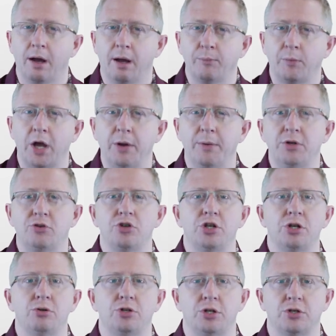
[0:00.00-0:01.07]
I'm going to
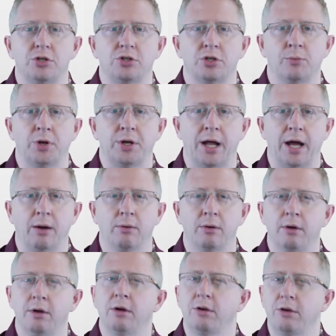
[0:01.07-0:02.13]
introduce you to someone now.
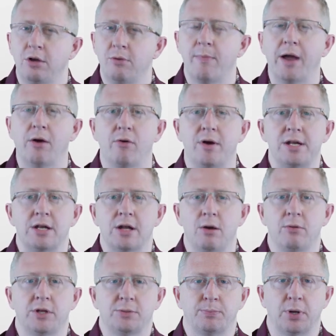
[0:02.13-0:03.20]
You may already
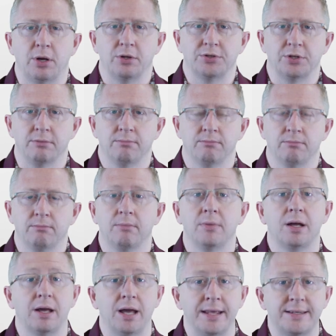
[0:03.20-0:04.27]
know this person.
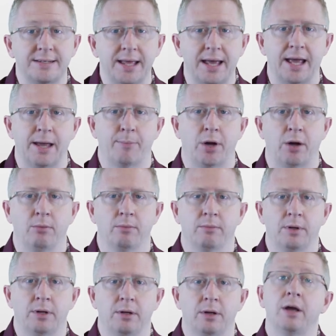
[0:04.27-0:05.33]
It's the hippo,
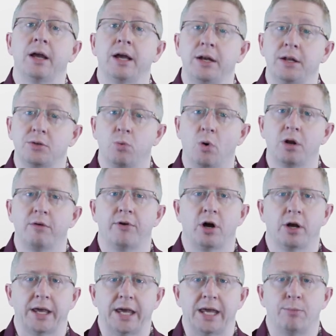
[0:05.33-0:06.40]
and it's one of
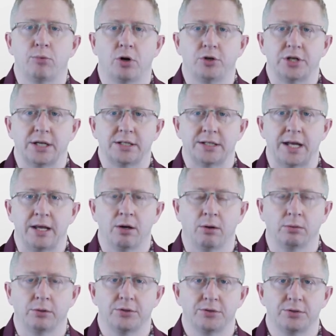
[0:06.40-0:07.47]
our key project
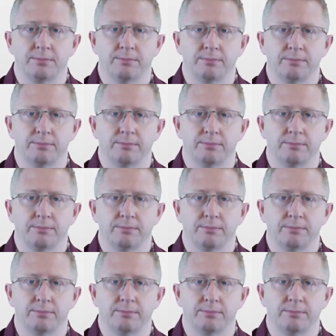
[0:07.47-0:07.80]
stakeholders.